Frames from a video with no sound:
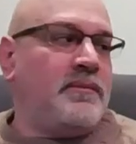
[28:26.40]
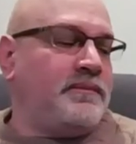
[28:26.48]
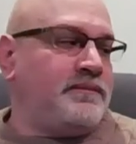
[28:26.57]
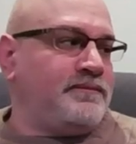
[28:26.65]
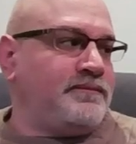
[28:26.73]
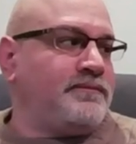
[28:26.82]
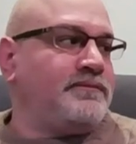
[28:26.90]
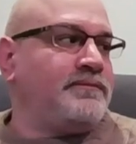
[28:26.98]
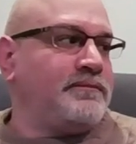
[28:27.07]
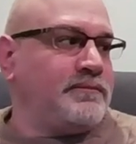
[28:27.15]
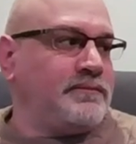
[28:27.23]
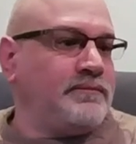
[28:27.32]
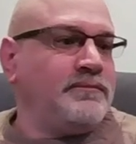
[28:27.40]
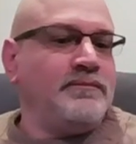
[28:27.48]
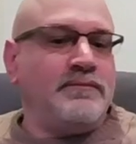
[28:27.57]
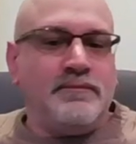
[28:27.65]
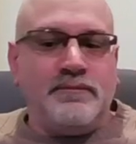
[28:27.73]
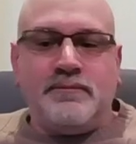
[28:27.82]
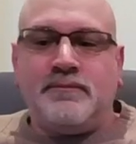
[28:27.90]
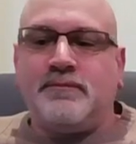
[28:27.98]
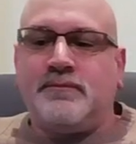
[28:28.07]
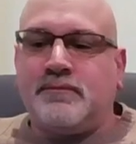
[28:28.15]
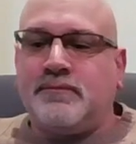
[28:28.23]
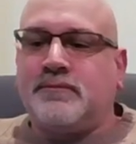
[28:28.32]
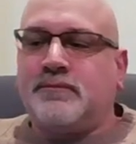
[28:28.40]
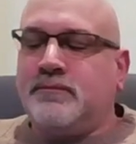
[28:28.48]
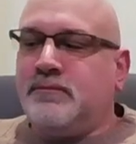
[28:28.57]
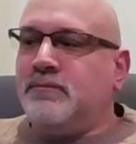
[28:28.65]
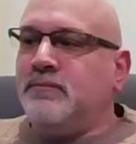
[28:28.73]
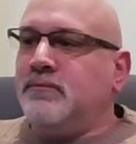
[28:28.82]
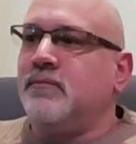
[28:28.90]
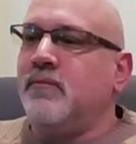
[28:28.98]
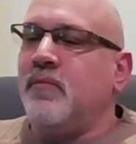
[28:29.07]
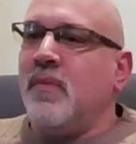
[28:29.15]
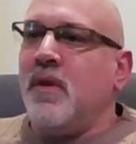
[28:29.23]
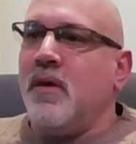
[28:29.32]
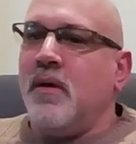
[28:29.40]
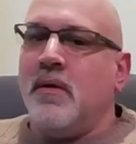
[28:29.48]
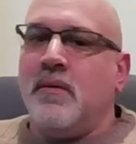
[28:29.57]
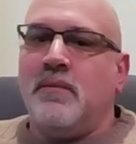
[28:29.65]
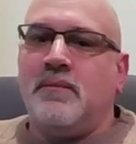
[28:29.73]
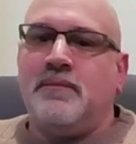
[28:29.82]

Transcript: [no speech]